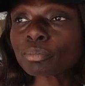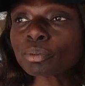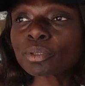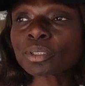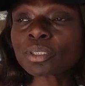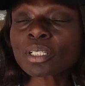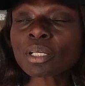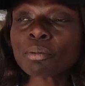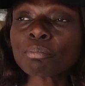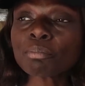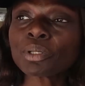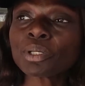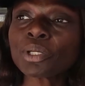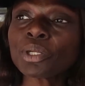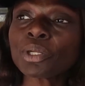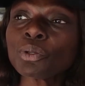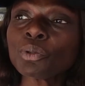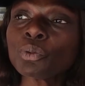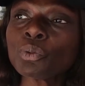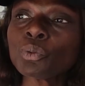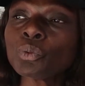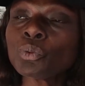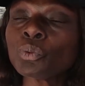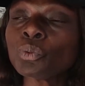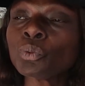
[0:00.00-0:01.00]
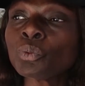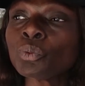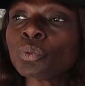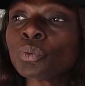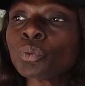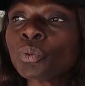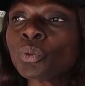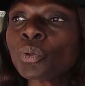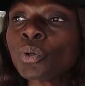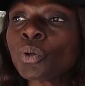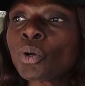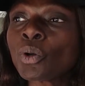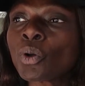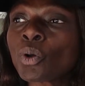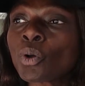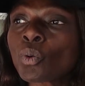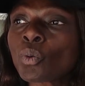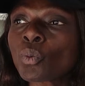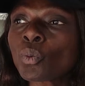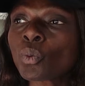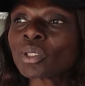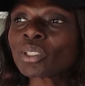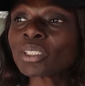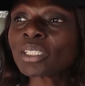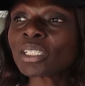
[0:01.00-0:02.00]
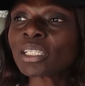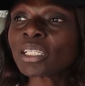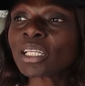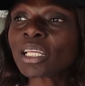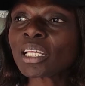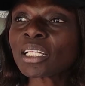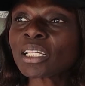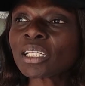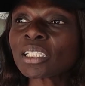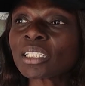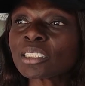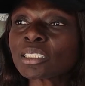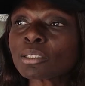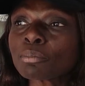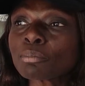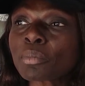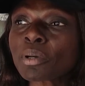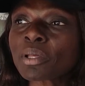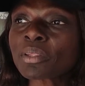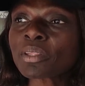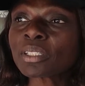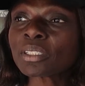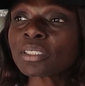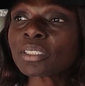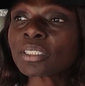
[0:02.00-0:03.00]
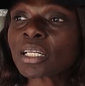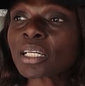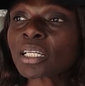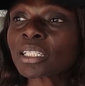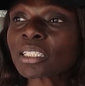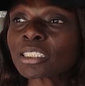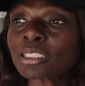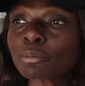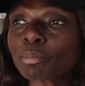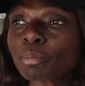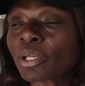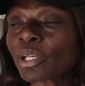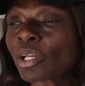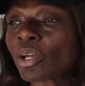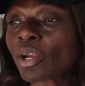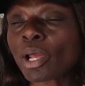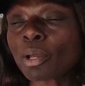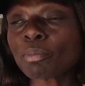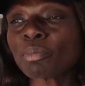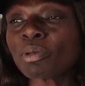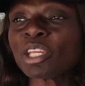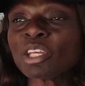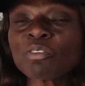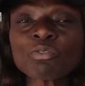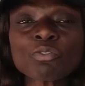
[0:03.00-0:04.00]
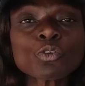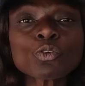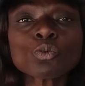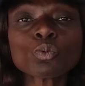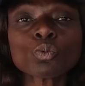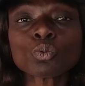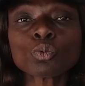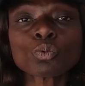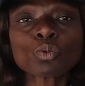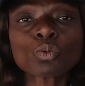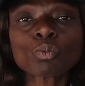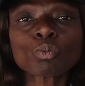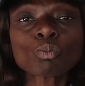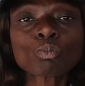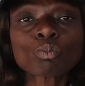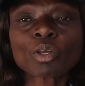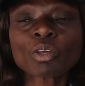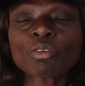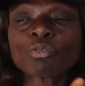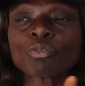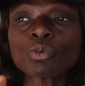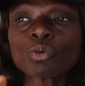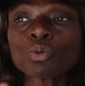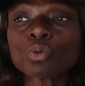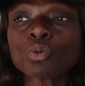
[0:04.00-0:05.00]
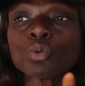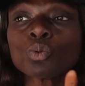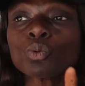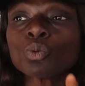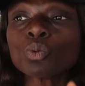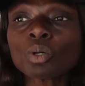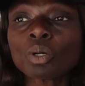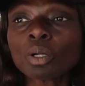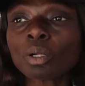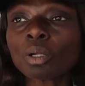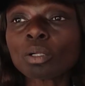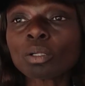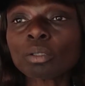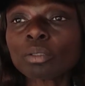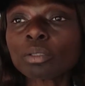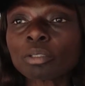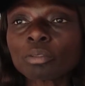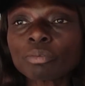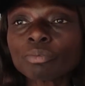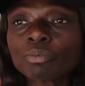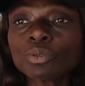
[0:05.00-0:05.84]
somebody who was an English mother tongue speaker. I mean, if you Google